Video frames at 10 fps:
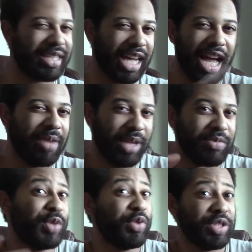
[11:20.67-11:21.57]
Like,
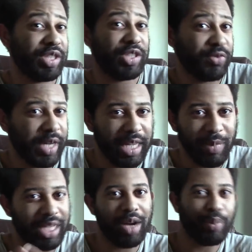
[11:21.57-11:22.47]
I'm supposed to just
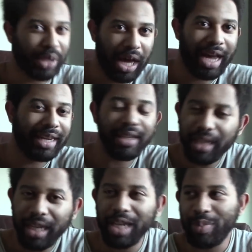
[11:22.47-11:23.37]
fucking become blind
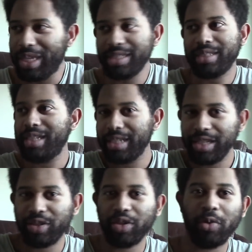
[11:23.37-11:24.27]
because a
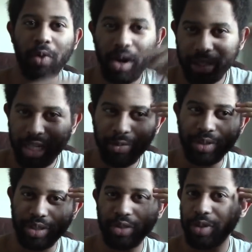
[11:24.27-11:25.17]
teenage girl walked in
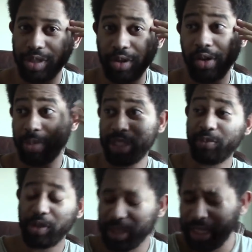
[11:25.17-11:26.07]
with a short skirt. I'm just
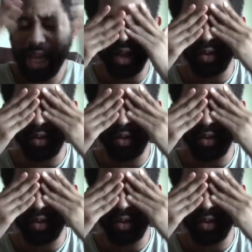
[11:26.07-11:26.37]
supposed to,